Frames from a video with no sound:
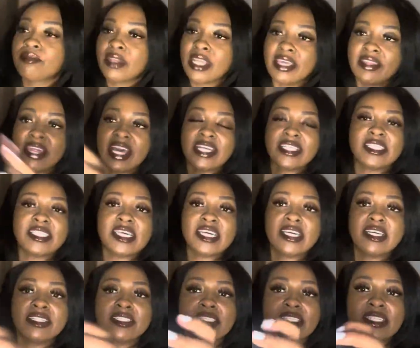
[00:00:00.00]
and that's
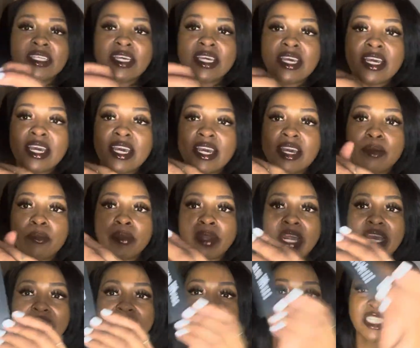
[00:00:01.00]
it. But I
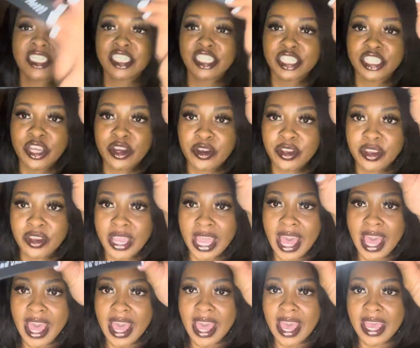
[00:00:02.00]
had to show you
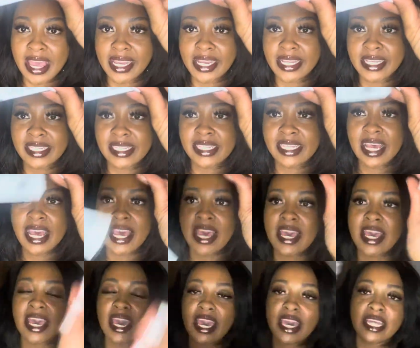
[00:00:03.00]
guys.
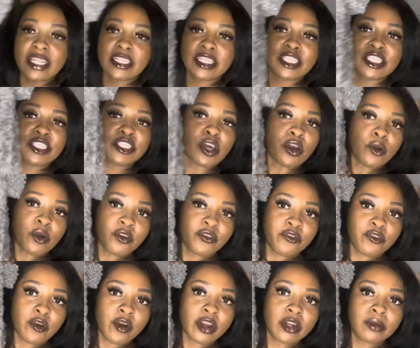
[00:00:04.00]
And so
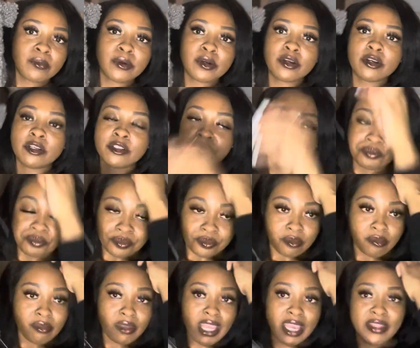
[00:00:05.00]
affordable.
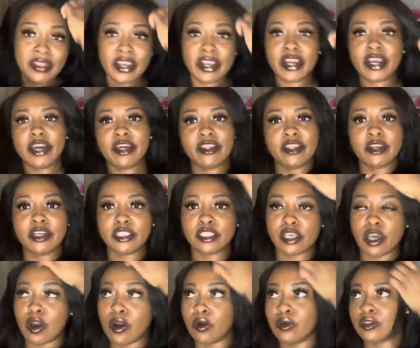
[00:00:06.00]
And their other
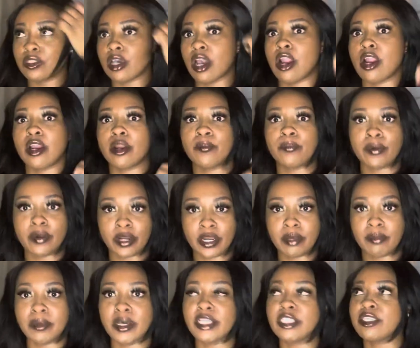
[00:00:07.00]
totes are pretty
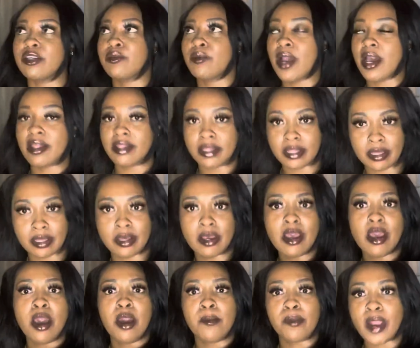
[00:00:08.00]
much around the
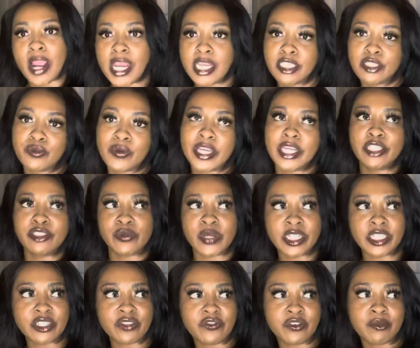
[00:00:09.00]
price range,
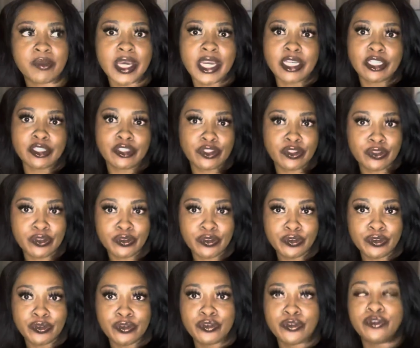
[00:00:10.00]
ranging from like
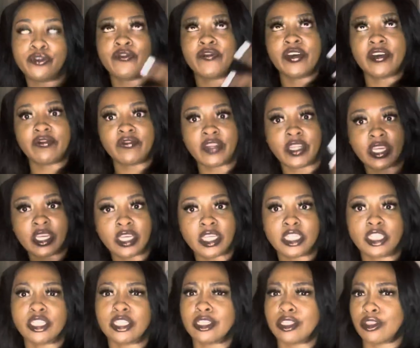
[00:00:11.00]
two fifty
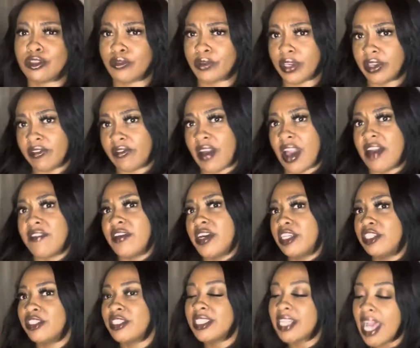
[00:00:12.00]
ish to three five
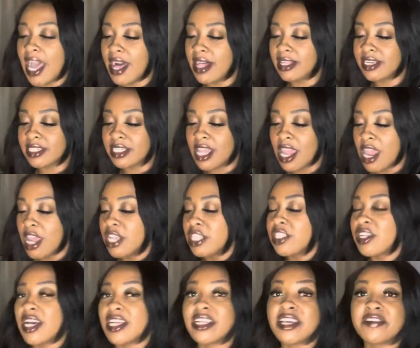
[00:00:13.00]
hundred dollars.
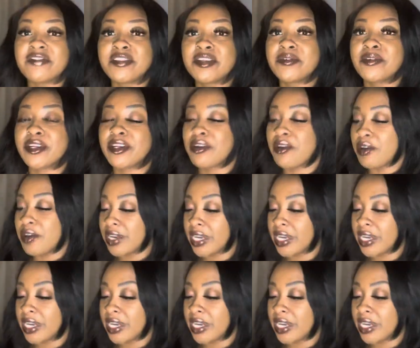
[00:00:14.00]
So I definitely want to grow a